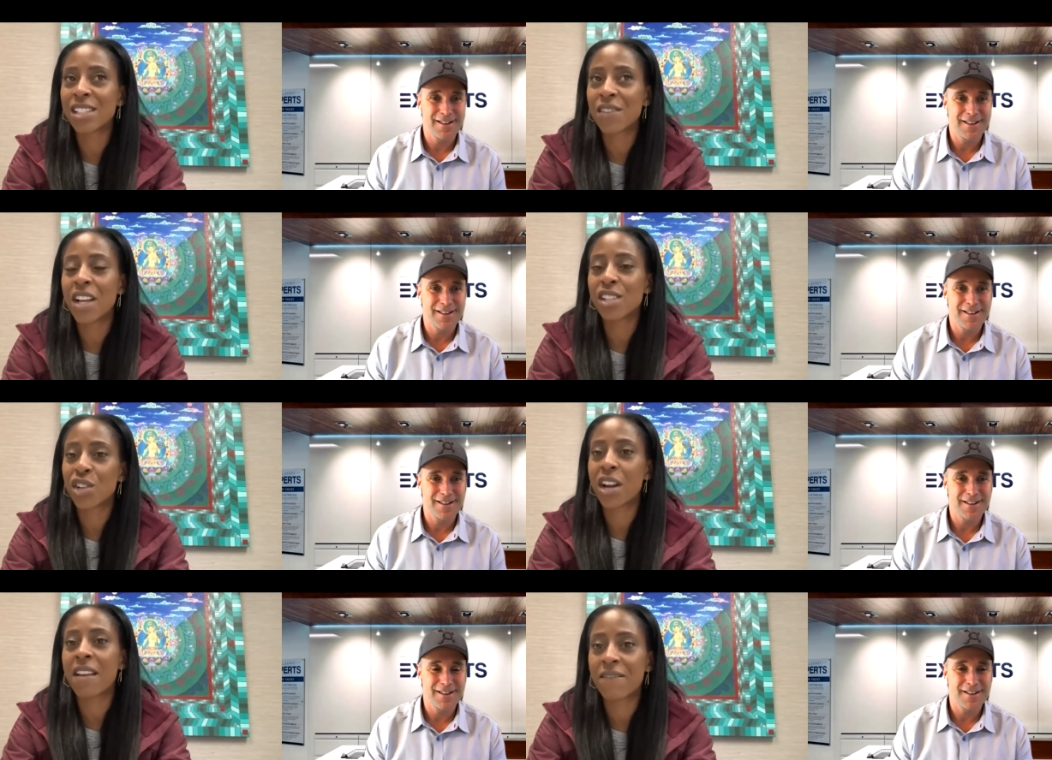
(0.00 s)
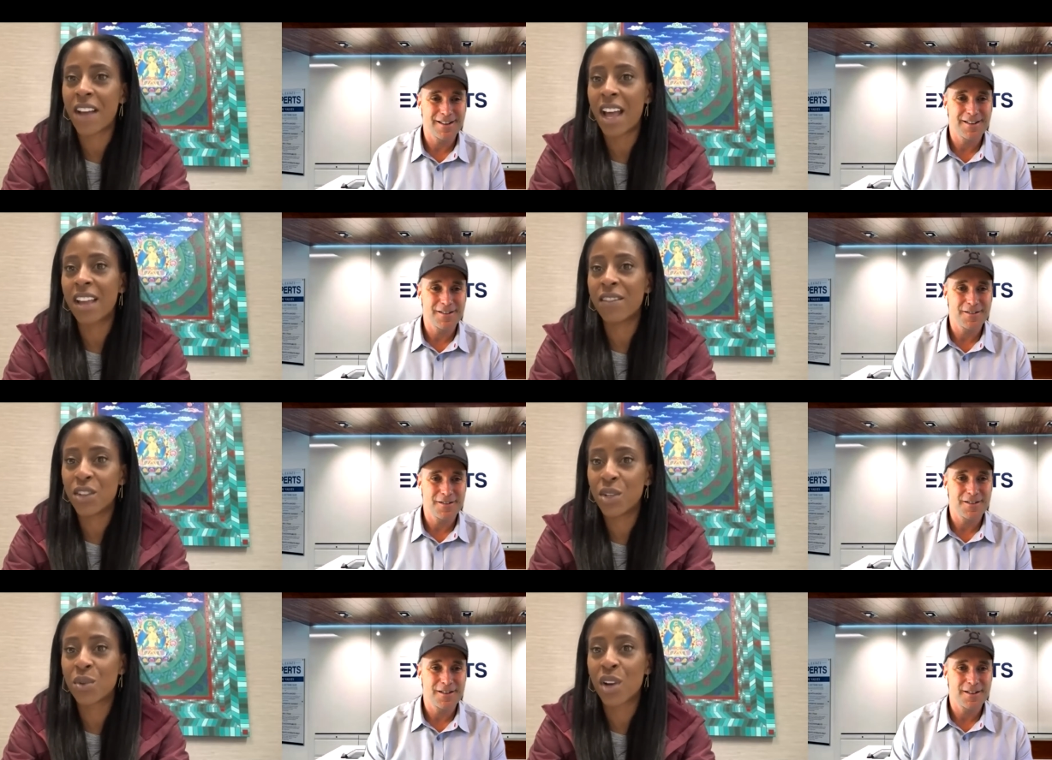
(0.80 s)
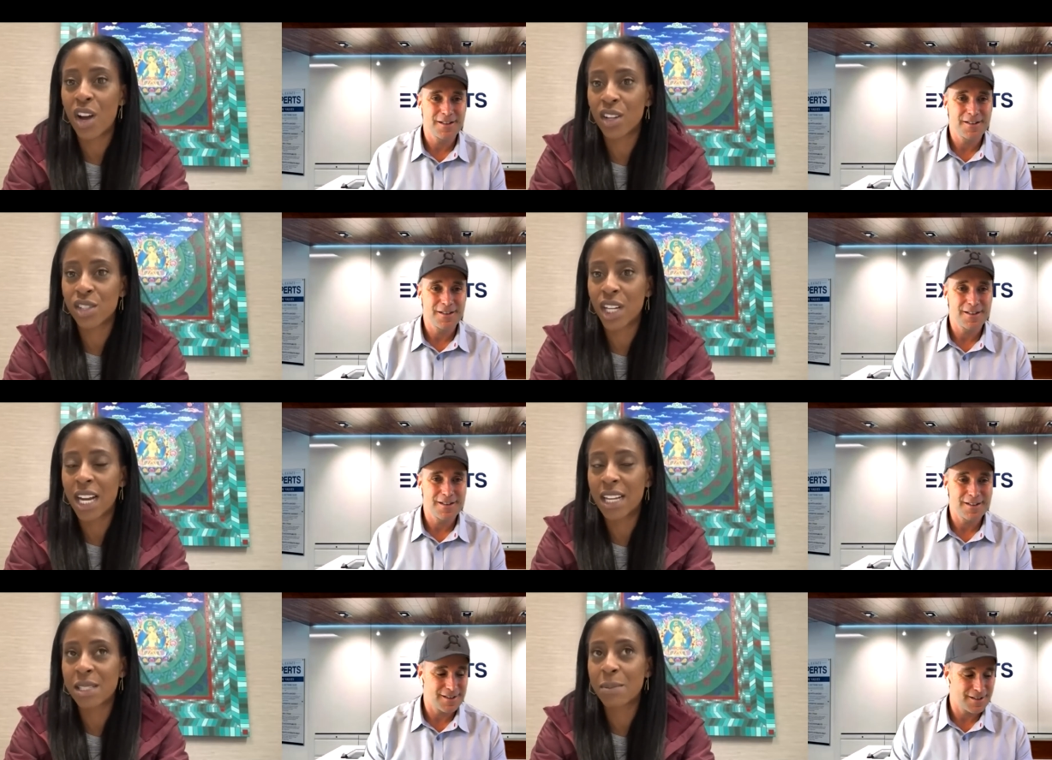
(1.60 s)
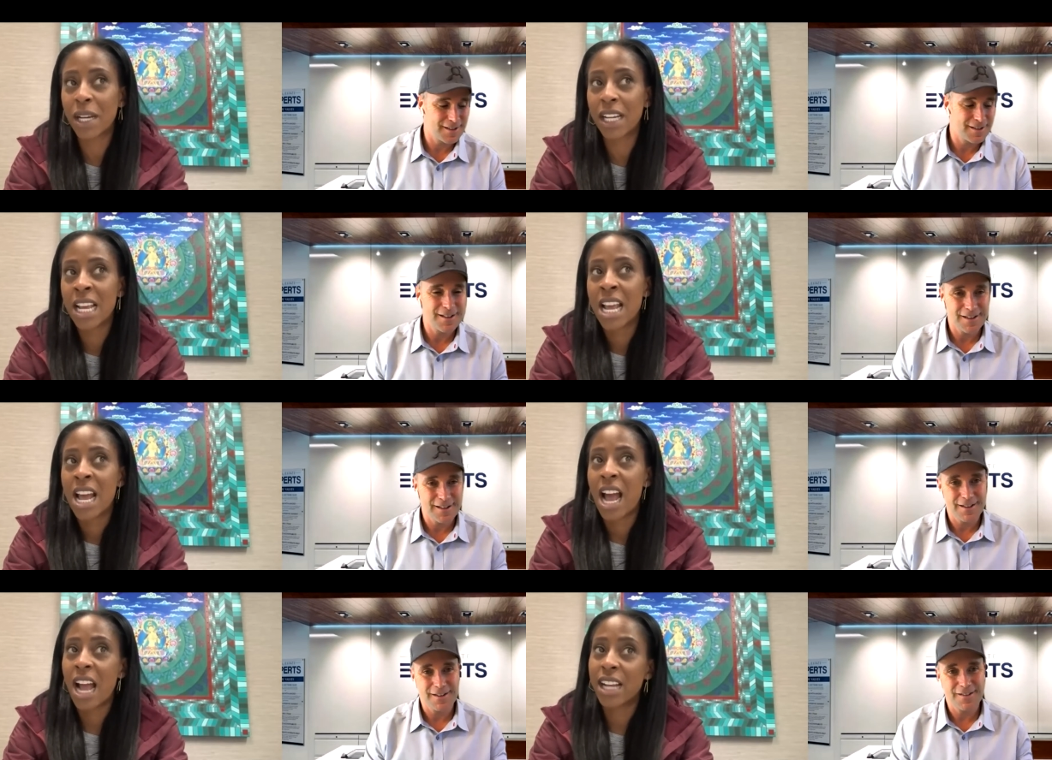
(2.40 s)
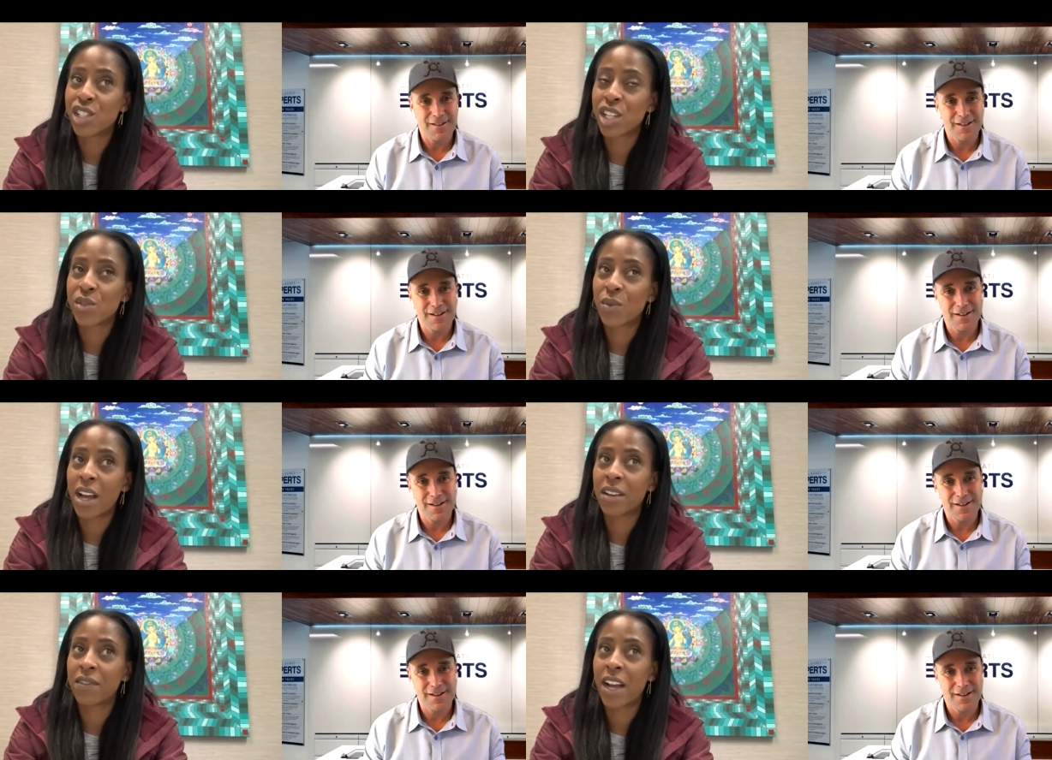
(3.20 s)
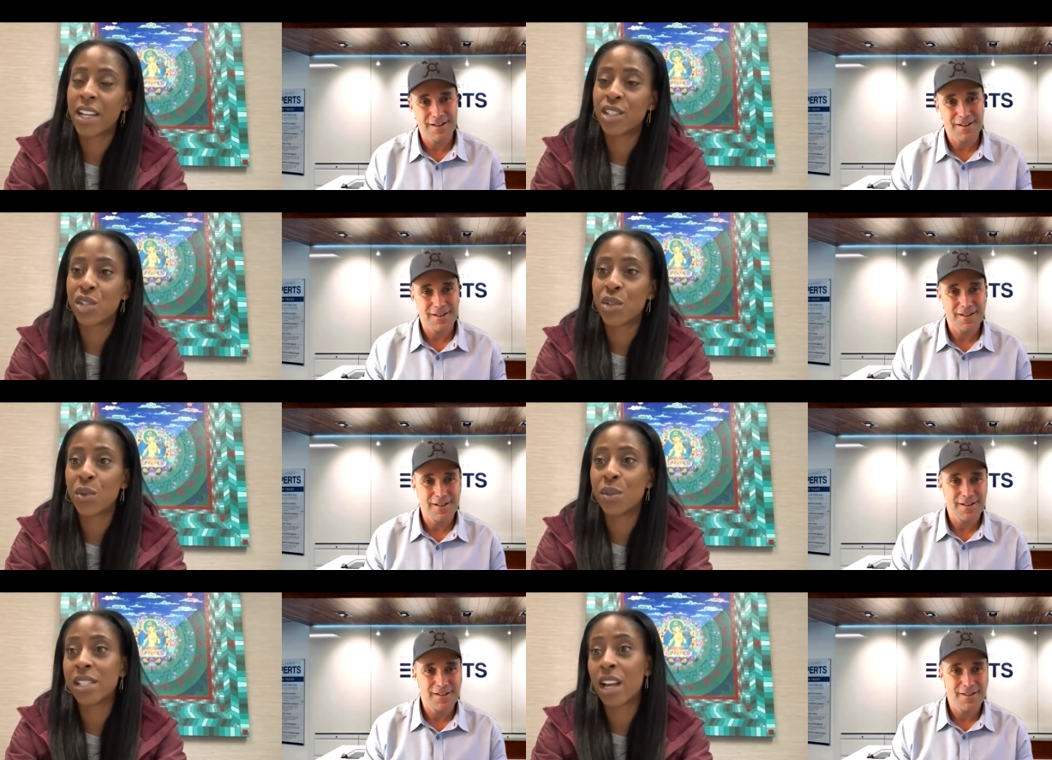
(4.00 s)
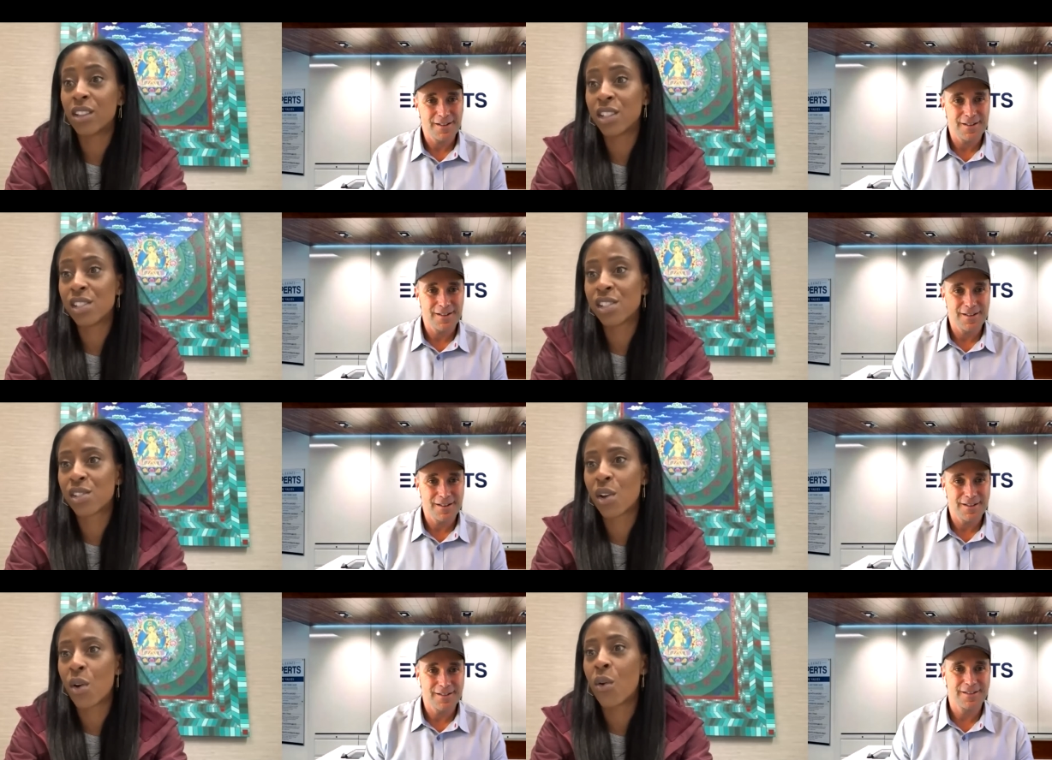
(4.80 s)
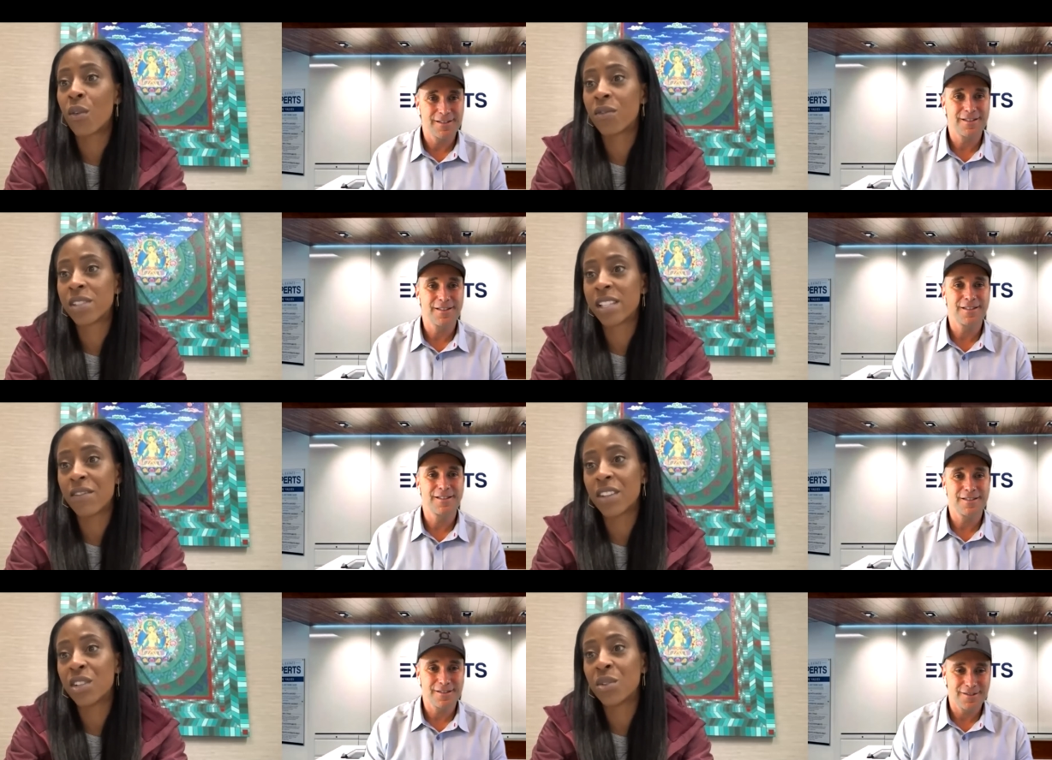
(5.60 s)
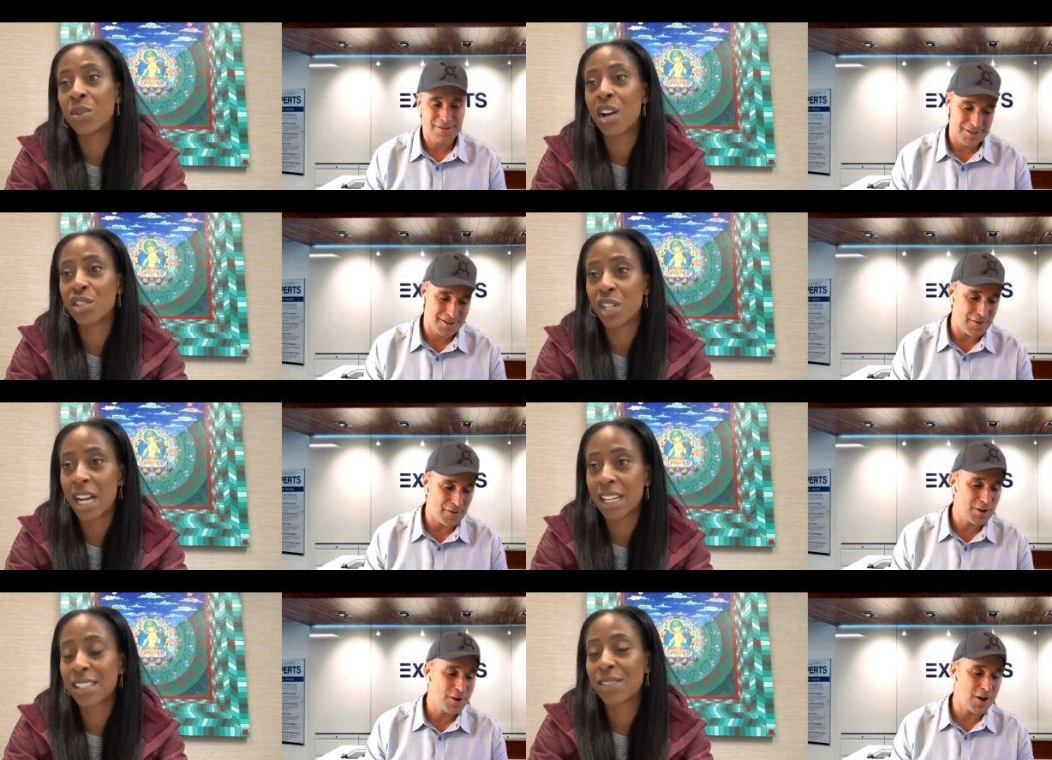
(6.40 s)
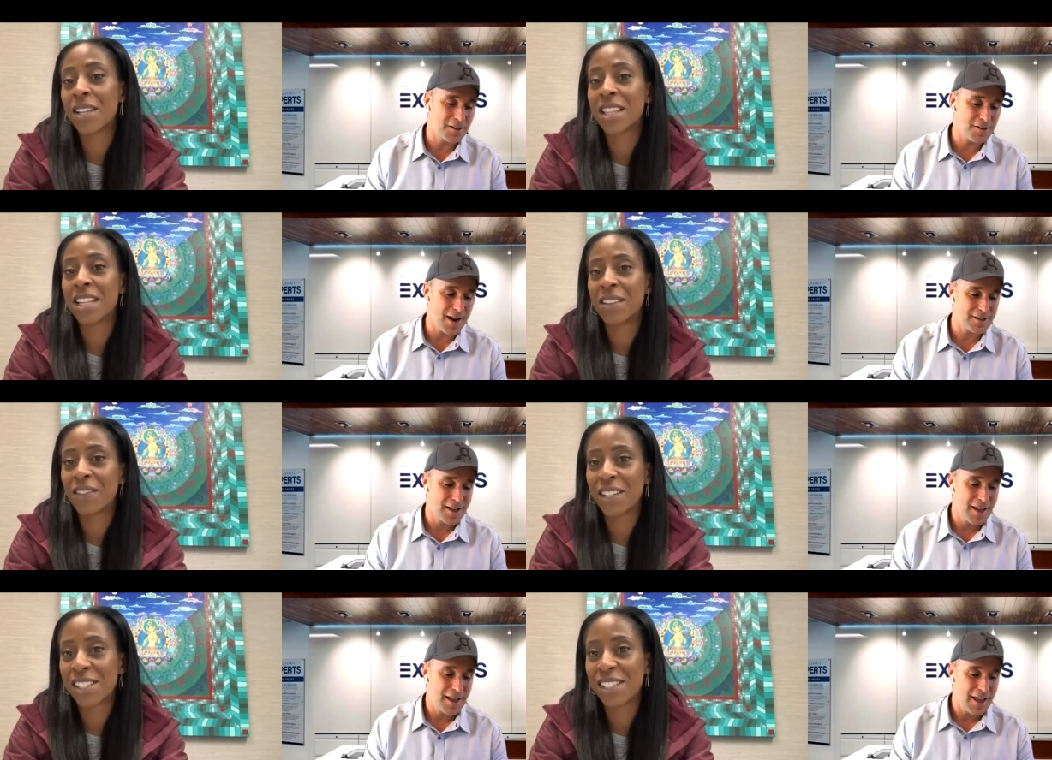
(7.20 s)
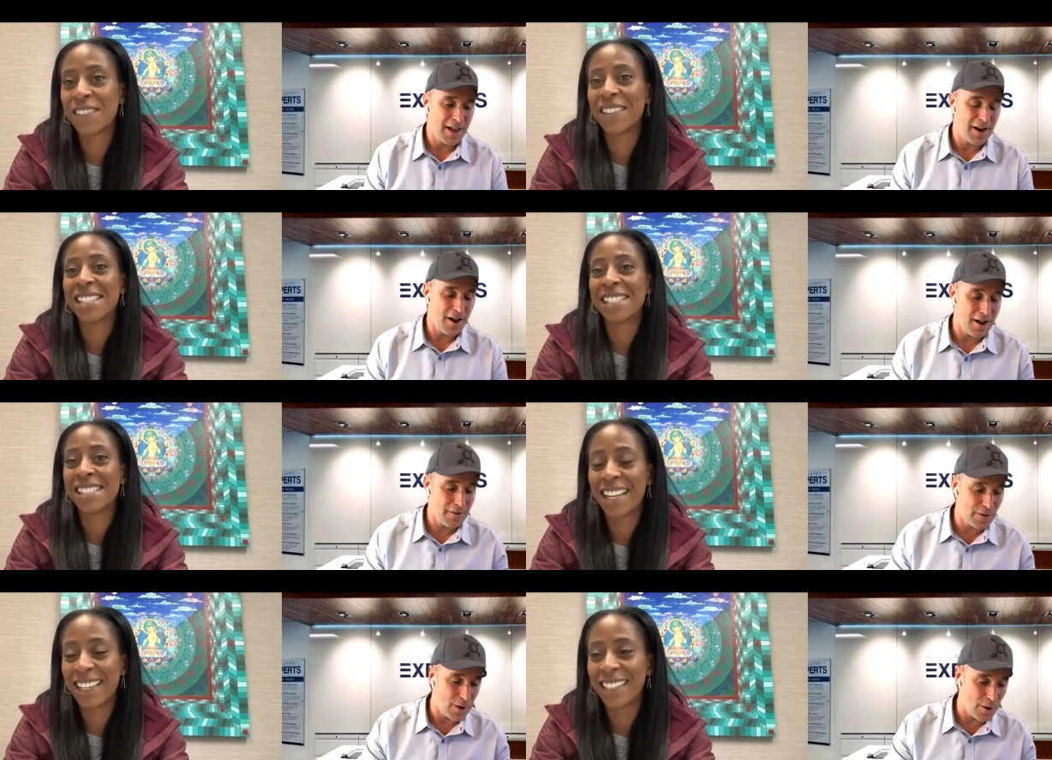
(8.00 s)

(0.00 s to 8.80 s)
Speaker 1: of yesterday, five new contracts, but I just ratified two sellers. So seven new contracts. Seven new contracts.
Speaker 2: And of